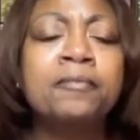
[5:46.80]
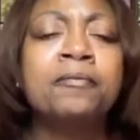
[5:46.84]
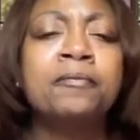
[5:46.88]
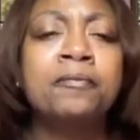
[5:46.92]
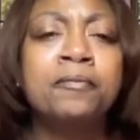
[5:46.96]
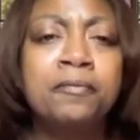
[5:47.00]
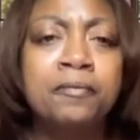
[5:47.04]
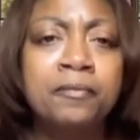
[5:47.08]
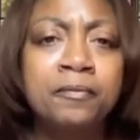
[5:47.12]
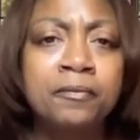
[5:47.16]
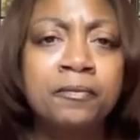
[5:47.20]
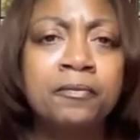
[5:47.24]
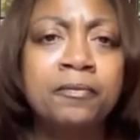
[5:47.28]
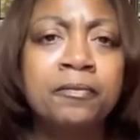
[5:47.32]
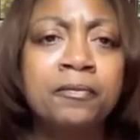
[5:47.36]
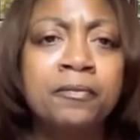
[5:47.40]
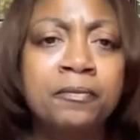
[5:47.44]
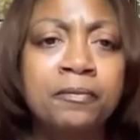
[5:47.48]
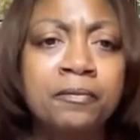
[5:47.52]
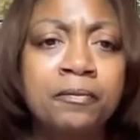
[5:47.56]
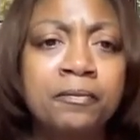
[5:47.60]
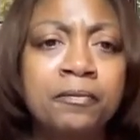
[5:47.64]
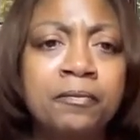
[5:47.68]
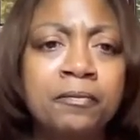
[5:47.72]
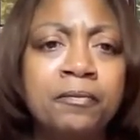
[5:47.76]

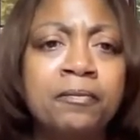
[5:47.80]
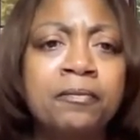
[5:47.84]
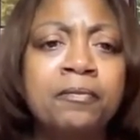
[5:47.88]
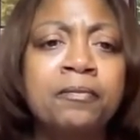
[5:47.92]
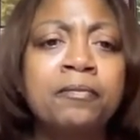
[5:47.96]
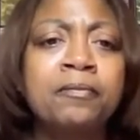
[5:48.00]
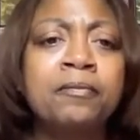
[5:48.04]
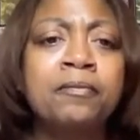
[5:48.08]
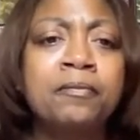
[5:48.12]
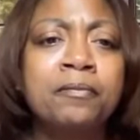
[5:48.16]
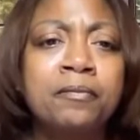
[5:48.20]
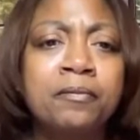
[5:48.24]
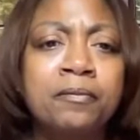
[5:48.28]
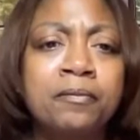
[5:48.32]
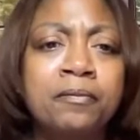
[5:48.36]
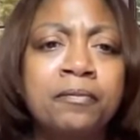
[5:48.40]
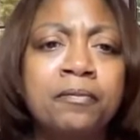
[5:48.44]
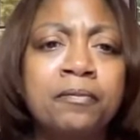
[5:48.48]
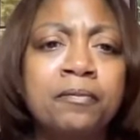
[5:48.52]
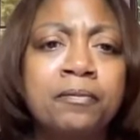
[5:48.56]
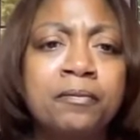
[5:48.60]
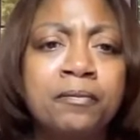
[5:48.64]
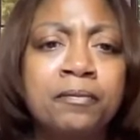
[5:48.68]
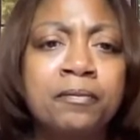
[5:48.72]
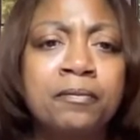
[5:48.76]

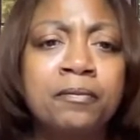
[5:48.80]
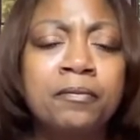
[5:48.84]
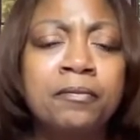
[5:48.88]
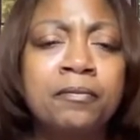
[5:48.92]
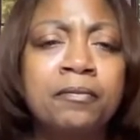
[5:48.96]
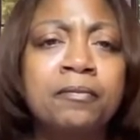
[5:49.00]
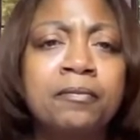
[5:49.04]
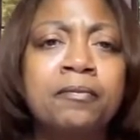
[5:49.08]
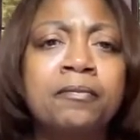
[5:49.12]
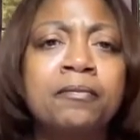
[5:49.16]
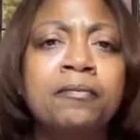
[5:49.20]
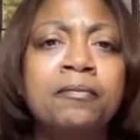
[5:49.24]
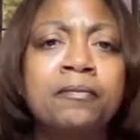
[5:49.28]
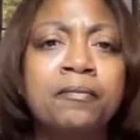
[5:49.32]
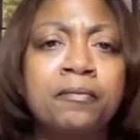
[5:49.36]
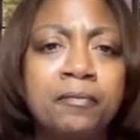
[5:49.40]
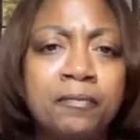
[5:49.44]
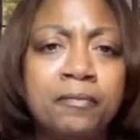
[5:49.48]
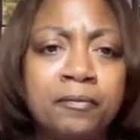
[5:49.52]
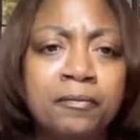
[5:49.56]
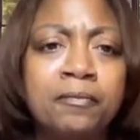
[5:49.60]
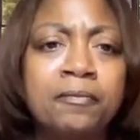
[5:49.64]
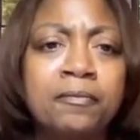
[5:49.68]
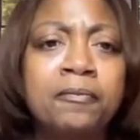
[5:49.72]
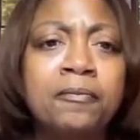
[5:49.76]

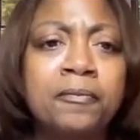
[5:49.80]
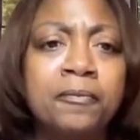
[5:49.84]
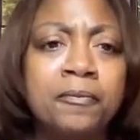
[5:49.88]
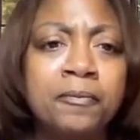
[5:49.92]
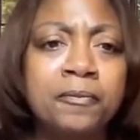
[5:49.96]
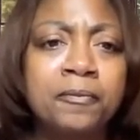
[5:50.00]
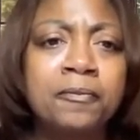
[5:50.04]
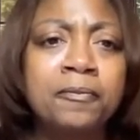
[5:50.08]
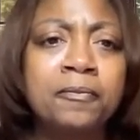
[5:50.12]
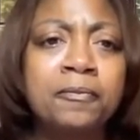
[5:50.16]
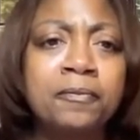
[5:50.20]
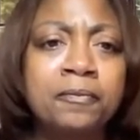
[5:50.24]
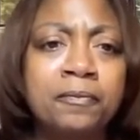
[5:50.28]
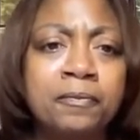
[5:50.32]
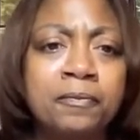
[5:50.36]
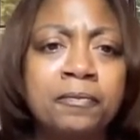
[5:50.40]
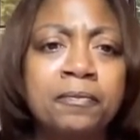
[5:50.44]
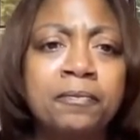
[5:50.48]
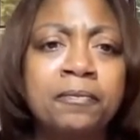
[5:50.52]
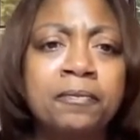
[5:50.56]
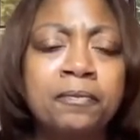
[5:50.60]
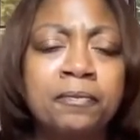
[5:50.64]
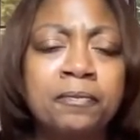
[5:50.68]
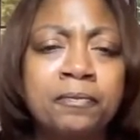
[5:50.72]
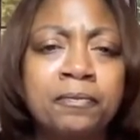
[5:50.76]

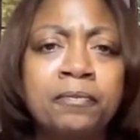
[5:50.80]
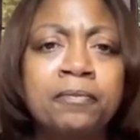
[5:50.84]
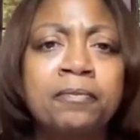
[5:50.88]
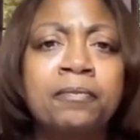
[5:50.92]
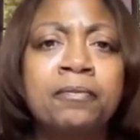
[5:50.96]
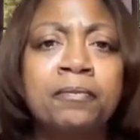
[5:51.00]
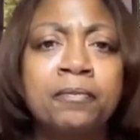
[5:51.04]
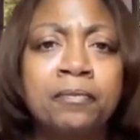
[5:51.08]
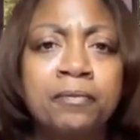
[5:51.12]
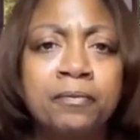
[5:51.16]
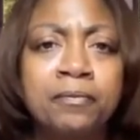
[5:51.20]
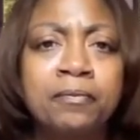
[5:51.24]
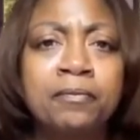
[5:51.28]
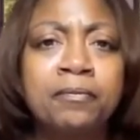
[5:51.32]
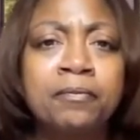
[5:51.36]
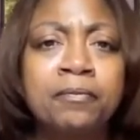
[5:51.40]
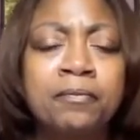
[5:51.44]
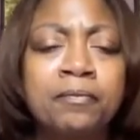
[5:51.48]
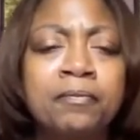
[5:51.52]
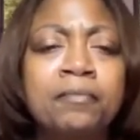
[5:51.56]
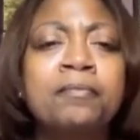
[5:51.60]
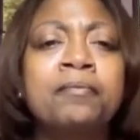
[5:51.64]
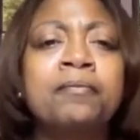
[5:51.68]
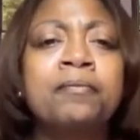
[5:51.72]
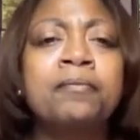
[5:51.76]

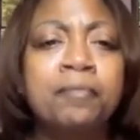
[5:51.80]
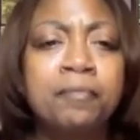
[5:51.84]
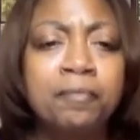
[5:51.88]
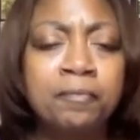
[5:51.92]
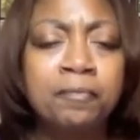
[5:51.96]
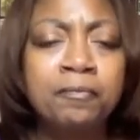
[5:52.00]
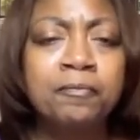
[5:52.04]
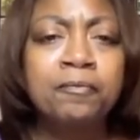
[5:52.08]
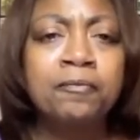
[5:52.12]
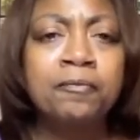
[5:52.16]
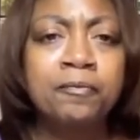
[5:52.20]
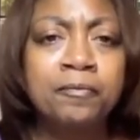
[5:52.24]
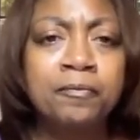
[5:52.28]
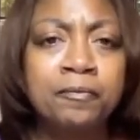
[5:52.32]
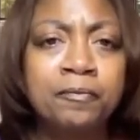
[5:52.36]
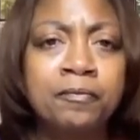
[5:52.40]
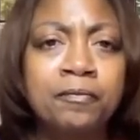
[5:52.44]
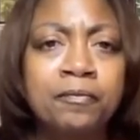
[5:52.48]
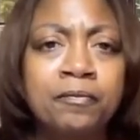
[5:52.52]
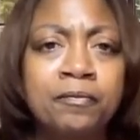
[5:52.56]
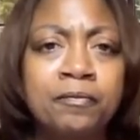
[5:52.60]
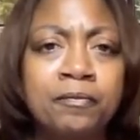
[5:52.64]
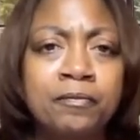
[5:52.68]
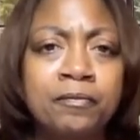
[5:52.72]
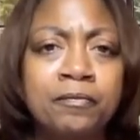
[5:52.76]

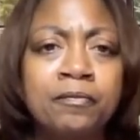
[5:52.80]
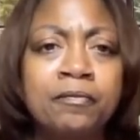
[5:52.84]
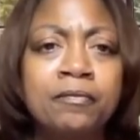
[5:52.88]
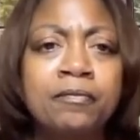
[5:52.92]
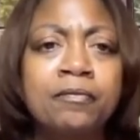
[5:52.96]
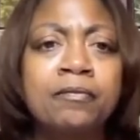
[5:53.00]
[no speech]